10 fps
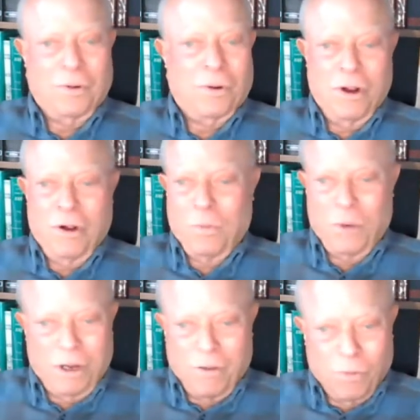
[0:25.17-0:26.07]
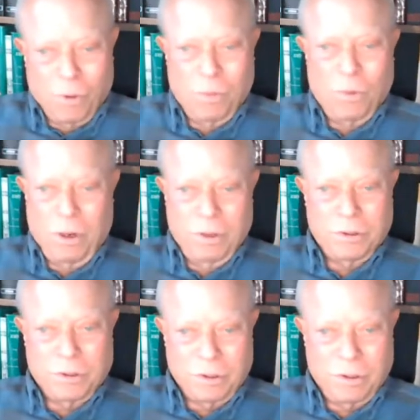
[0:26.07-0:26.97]
or whatever it
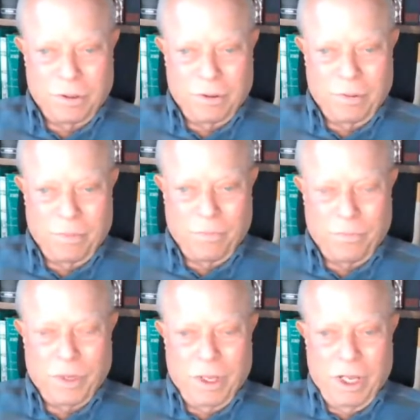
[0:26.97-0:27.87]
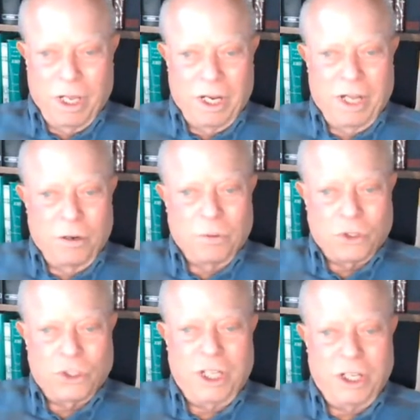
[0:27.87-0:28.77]
was. And they don't
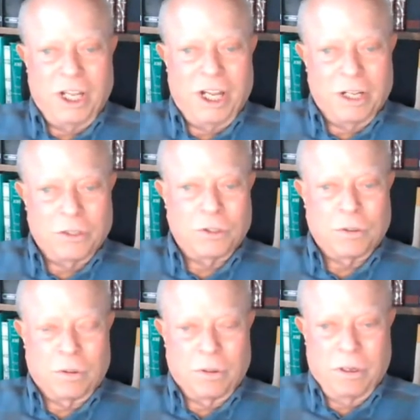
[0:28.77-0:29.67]
see the answer.